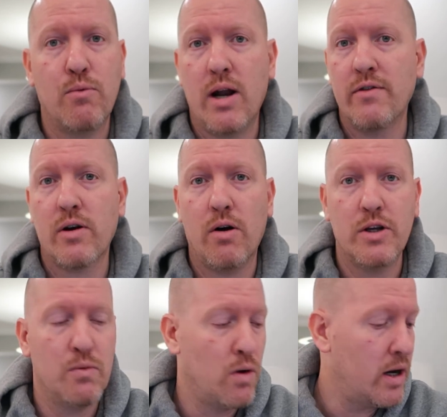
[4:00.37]
whatever card
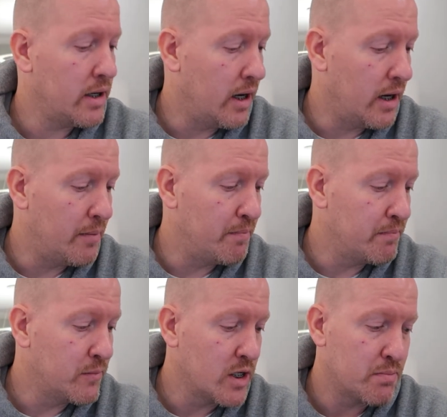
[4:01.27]
you want.
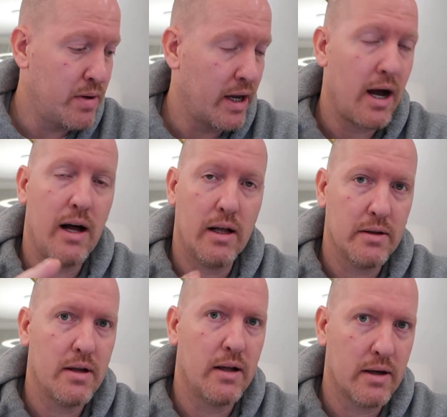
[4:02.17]

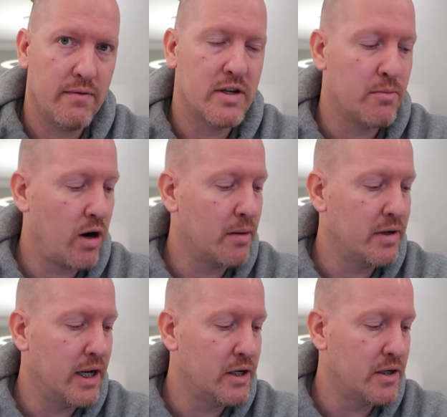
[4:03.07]
I'll give you some
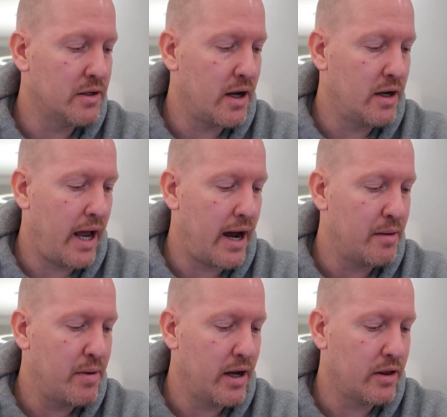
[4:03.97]
recommendations on how to
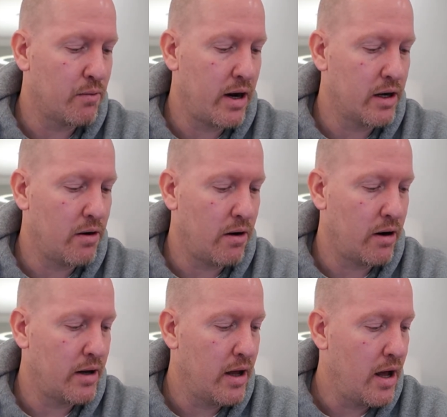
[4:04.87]
pick the right
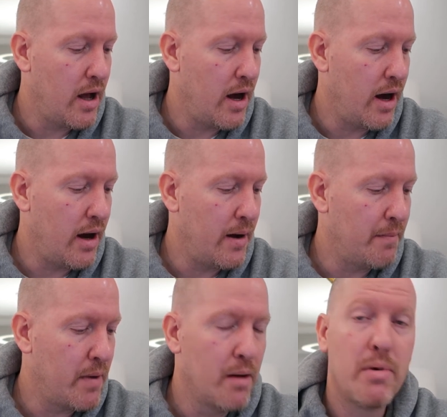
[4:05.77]
card.
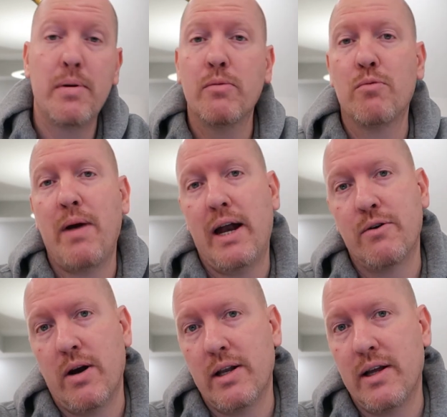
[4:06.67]
But people with bad
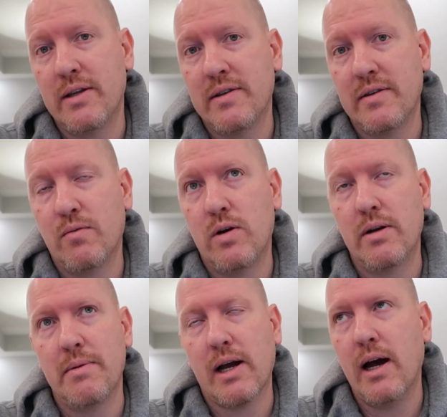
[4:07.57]
credit, now this is the one,
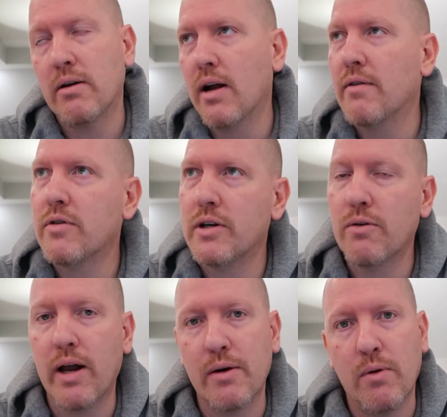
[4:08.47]
they're like, I don't have good
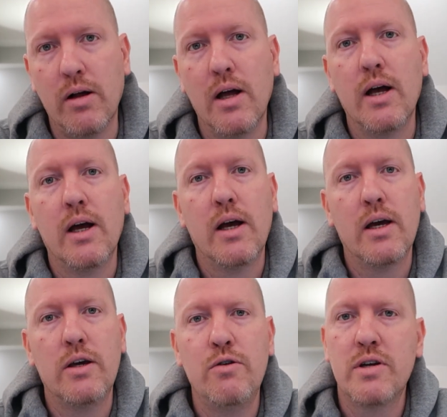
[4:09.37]
credit. Well,
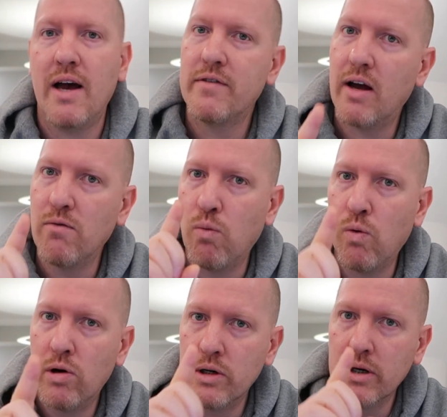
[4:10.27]
you just have to have
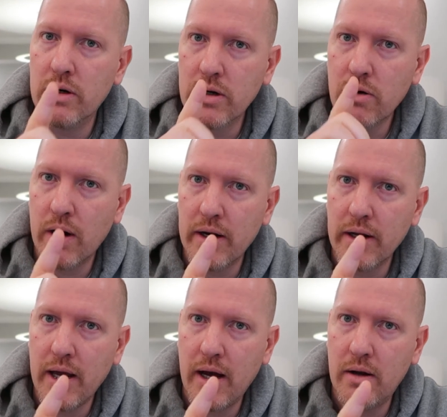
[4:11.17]
one good credit
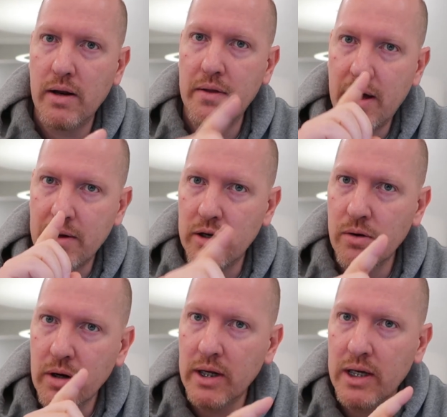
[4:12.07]
account that
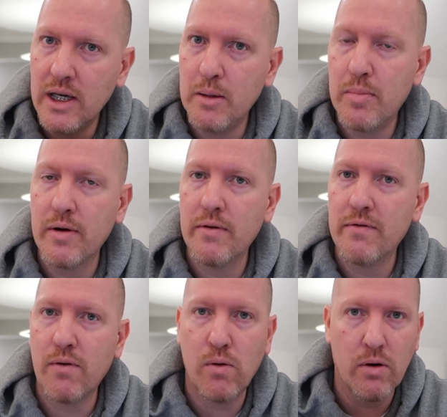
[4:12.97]
you're gonna keep
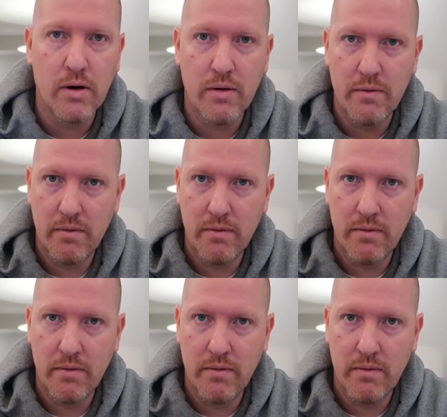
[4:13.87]
forever,